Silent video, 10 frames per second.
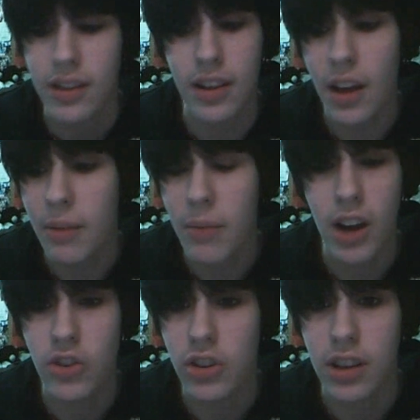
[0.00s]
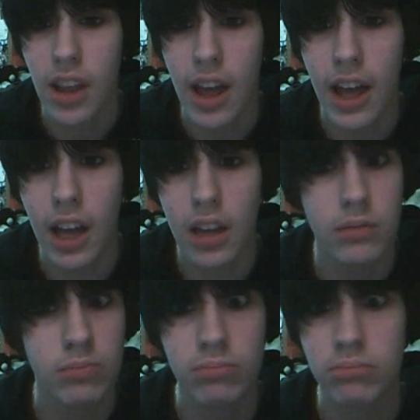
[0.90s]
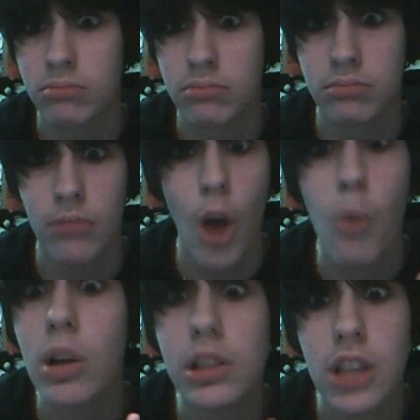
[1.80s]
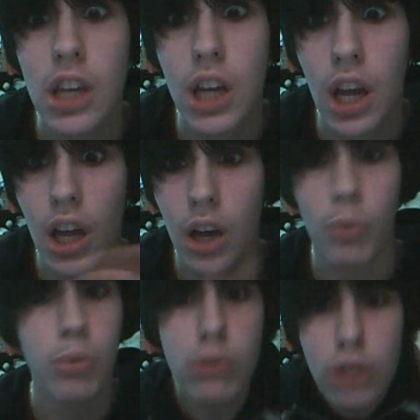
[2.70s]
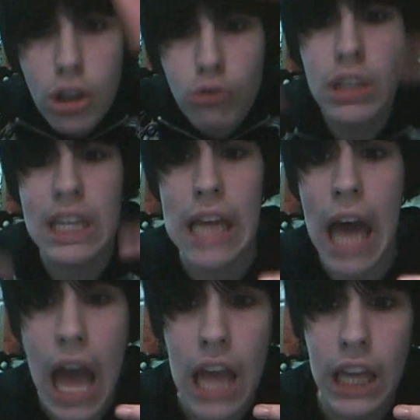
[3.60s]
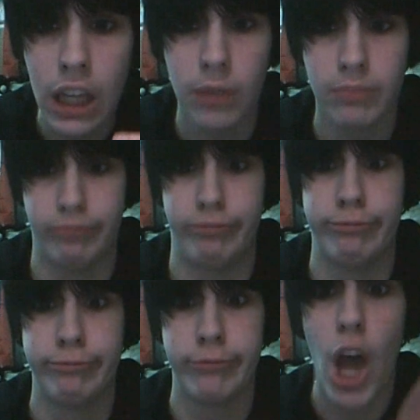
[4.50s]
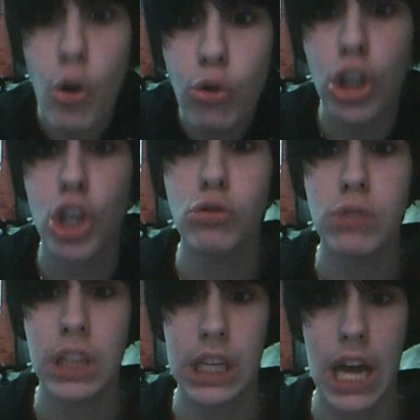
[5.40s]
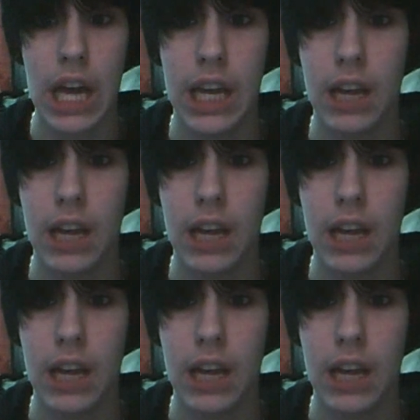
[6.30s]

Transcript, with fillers: Some are just like, what the hell? Who do you think I am? Who do you think I